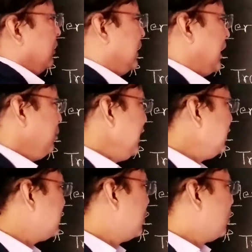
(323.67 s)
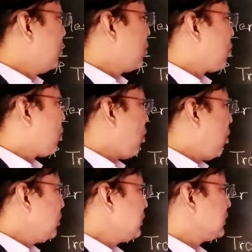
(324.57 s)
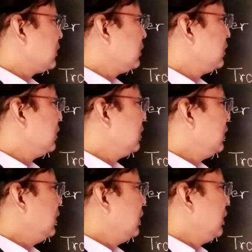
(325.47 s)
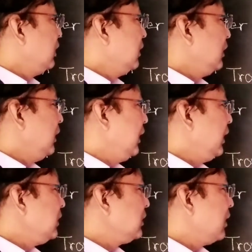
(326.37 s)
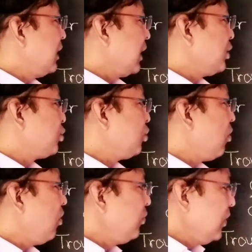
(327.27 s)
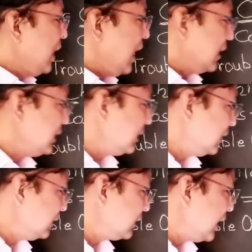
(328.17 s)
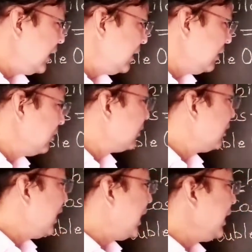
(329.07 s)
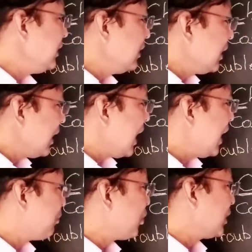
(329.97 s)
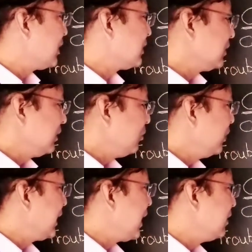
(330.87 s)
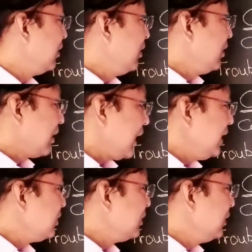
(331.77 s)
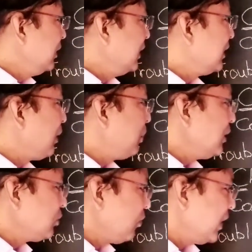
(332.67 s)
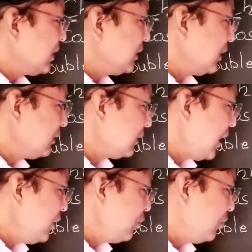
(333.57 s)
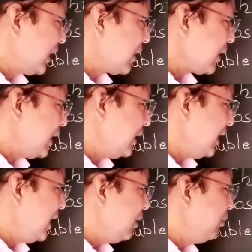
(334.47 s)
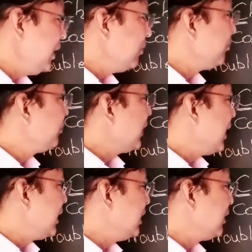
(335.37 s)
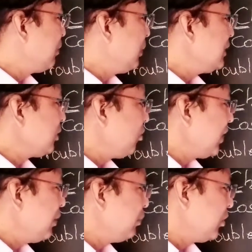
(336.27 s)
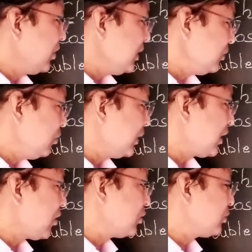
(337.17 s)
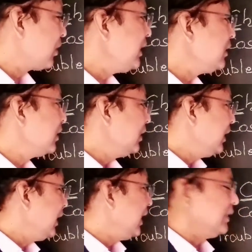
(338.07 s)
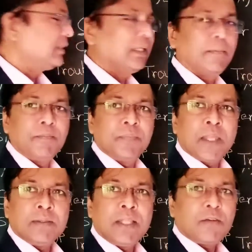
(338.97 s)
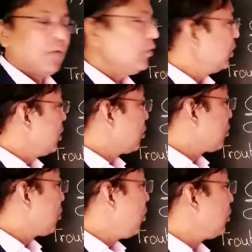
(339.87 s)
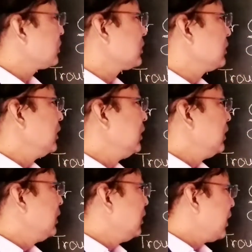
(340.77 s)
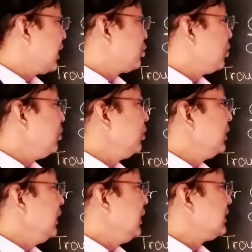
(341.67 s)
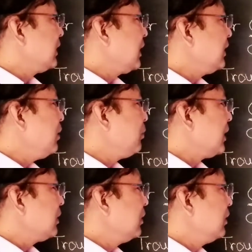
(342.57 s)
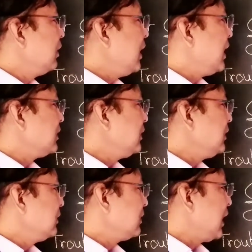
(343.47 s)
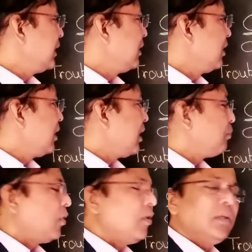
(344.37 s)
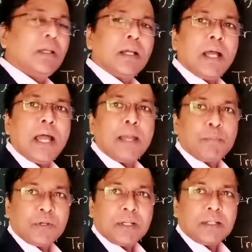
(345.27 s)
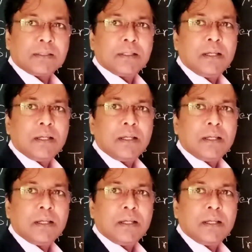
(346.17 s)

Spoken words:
That means cos is ratio of adjacent side and hypotenuse. We can write in the place of adjacent side, we can write AB, and in the place of hypotenuse, we can also write AC. Therefore, cos ratio is nothing but adjacent side upon hypotenuse.